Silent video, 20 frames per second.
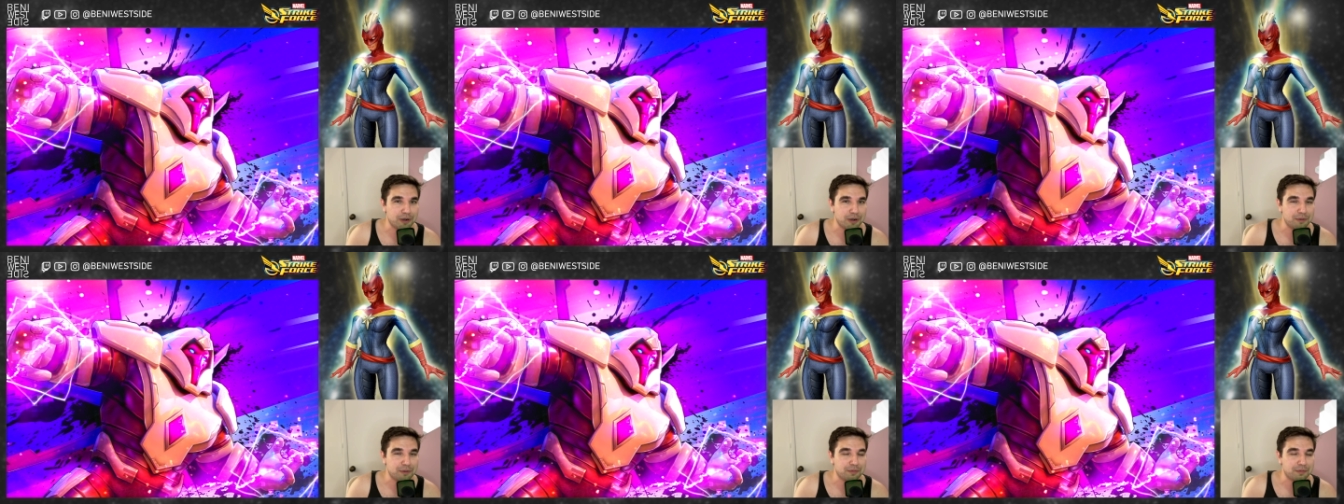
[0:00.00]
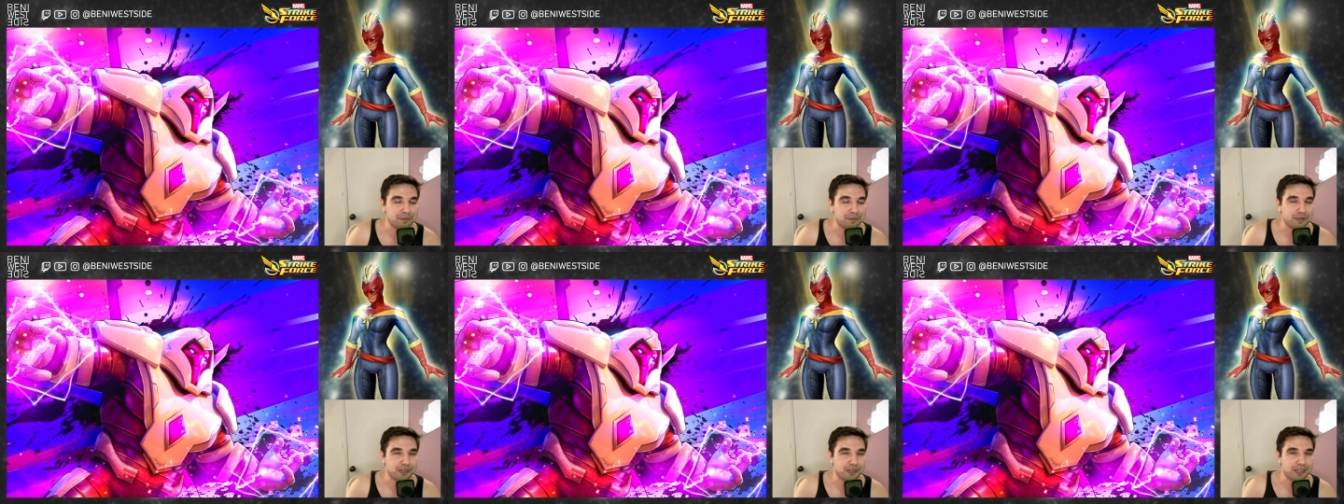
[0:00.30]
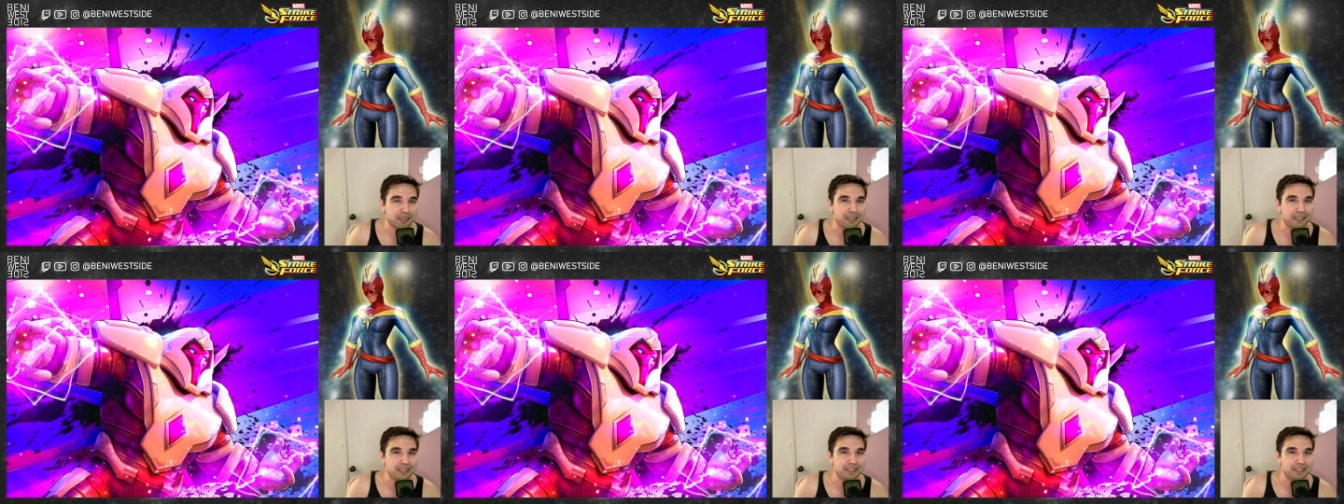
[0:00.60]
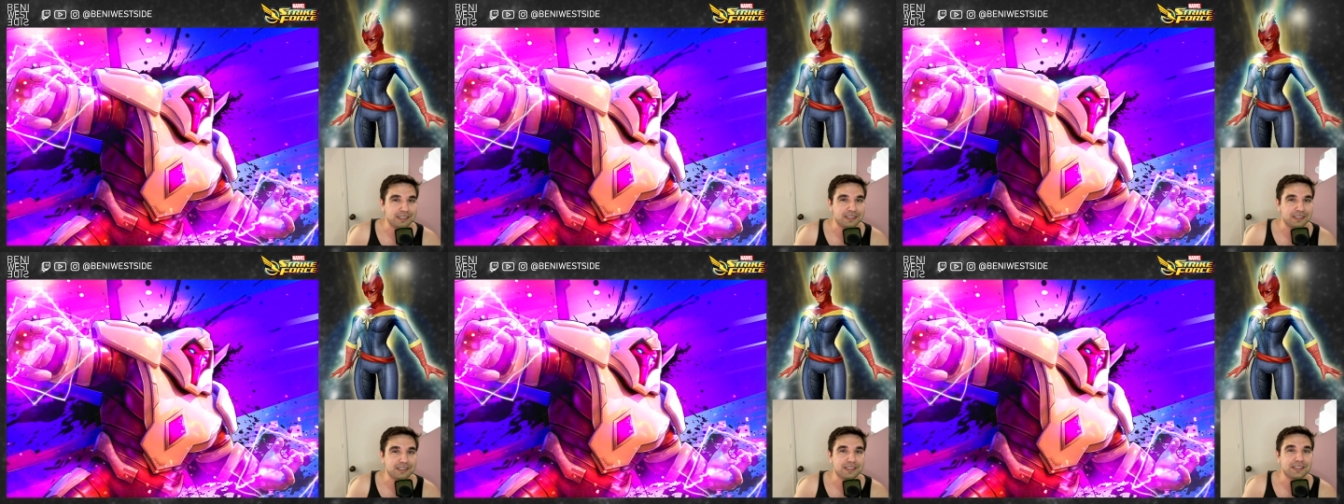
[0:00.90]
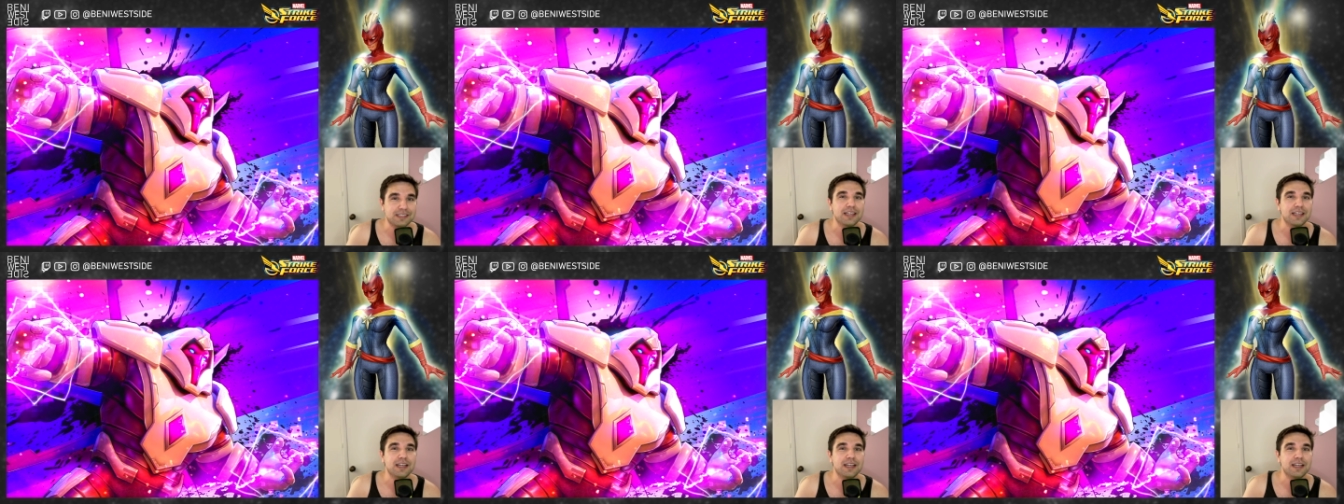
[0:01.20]
ISO 8
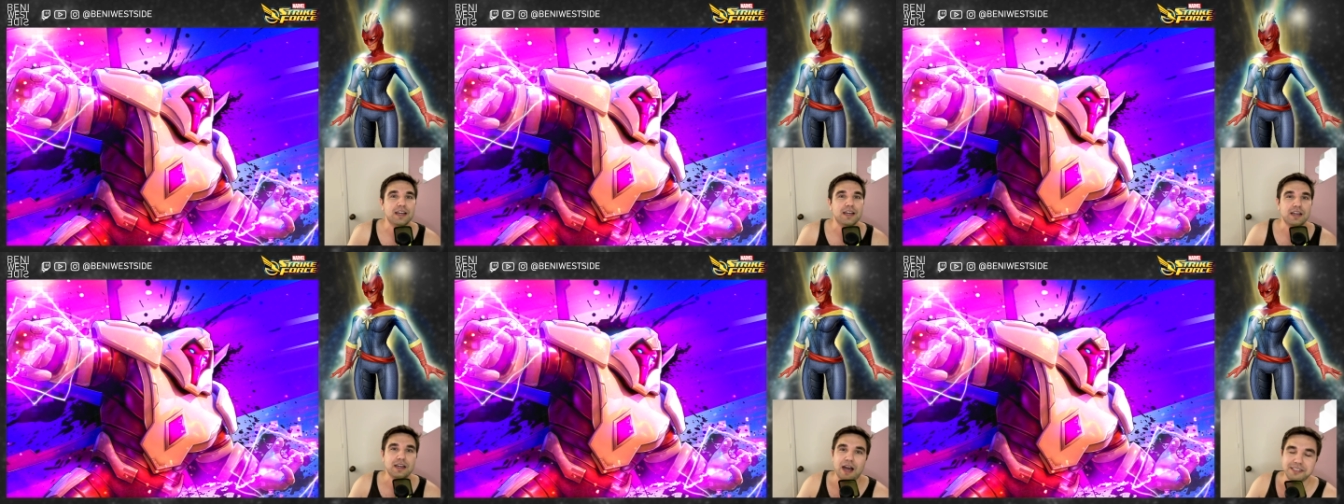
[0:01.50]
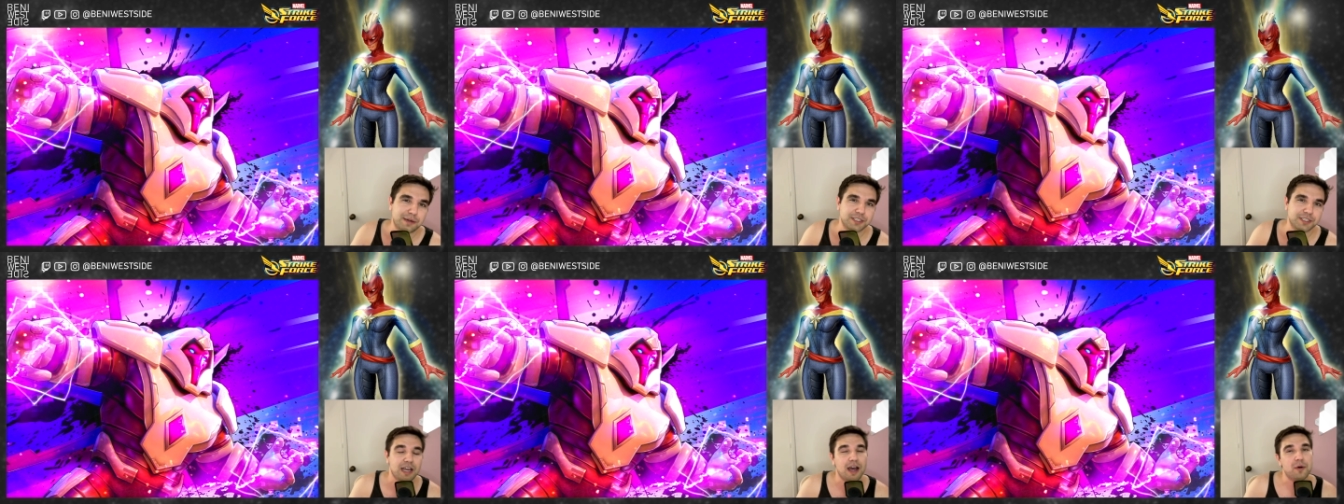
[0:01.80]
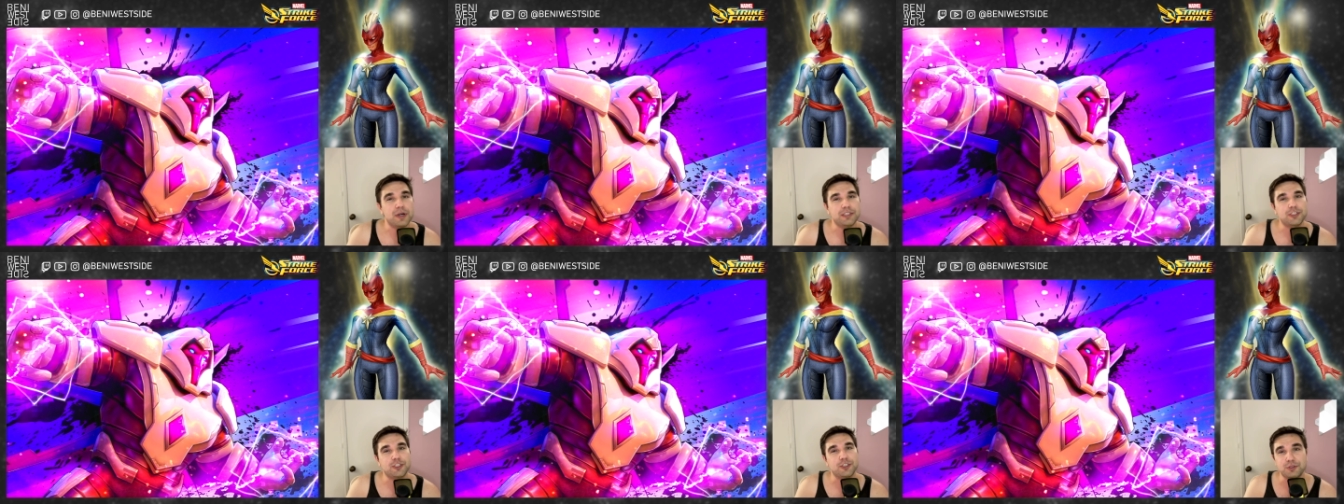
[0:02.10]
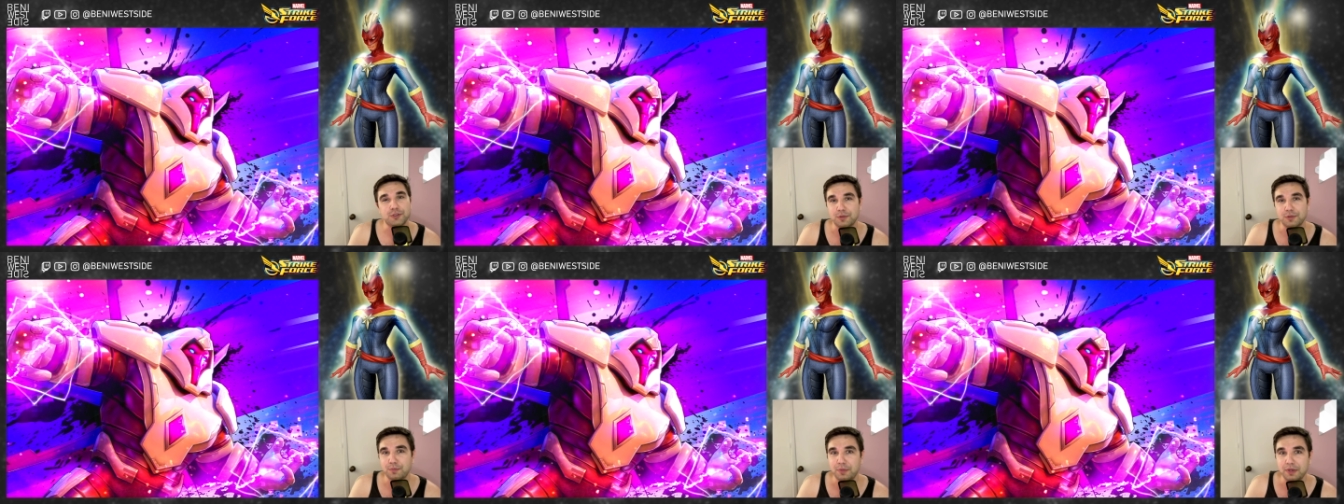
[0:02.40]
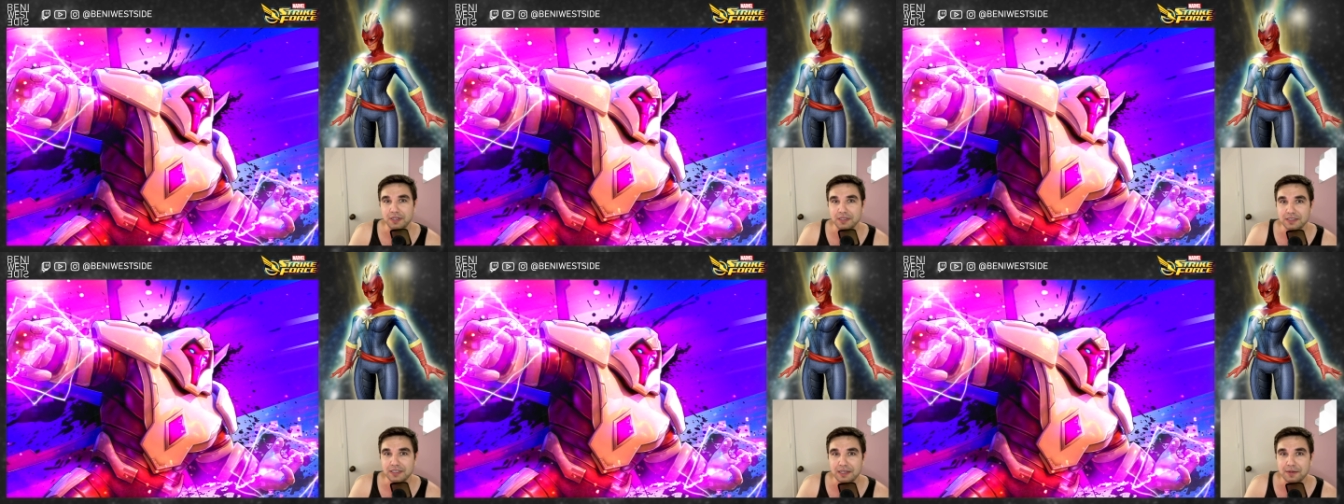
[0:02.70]
options, how much you should
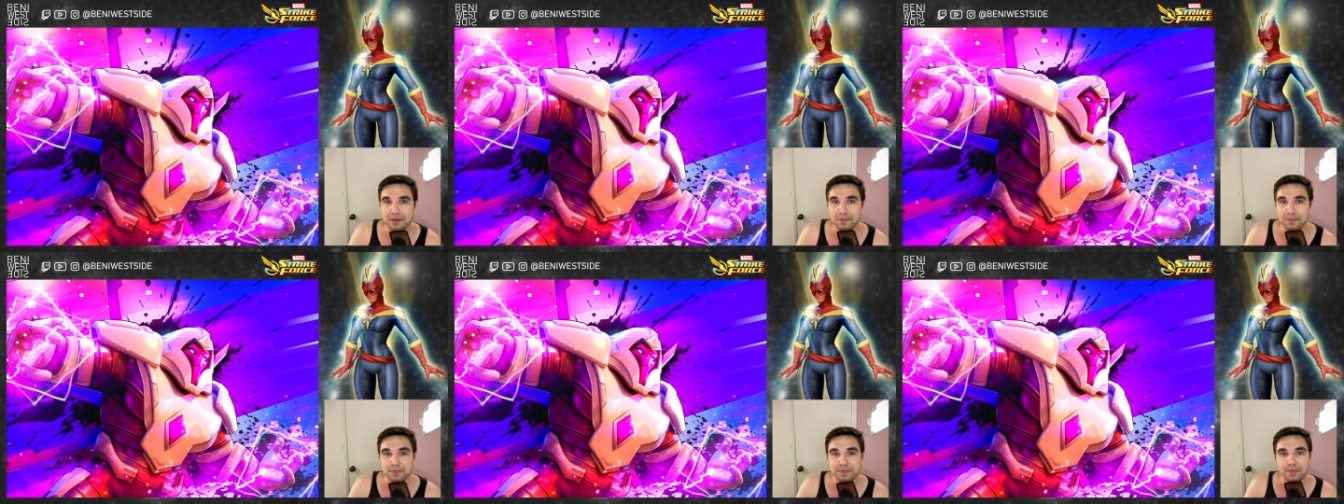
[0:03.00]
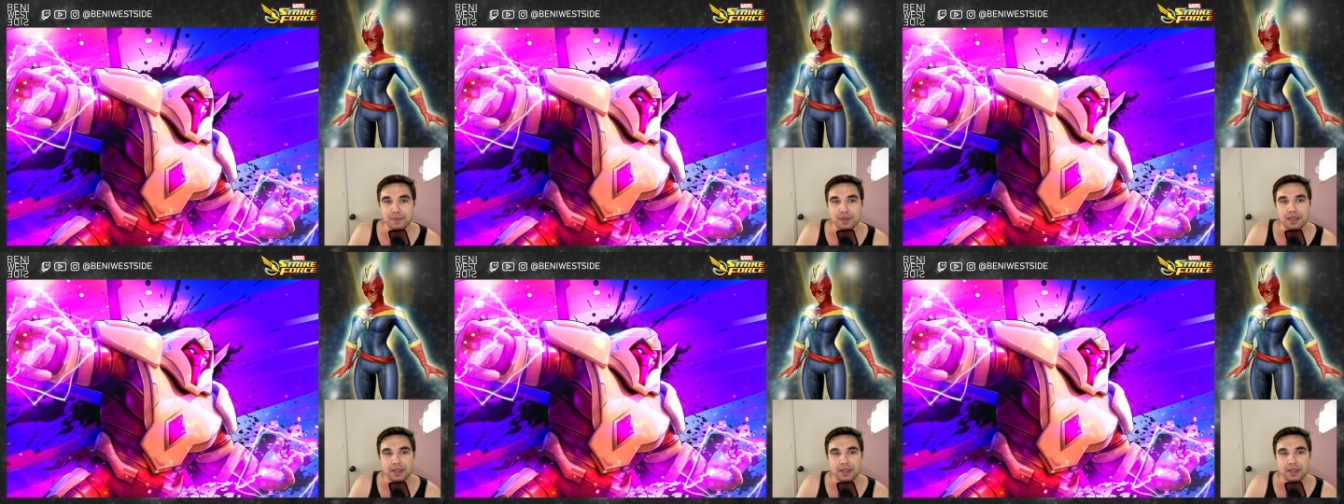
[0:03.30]
build him,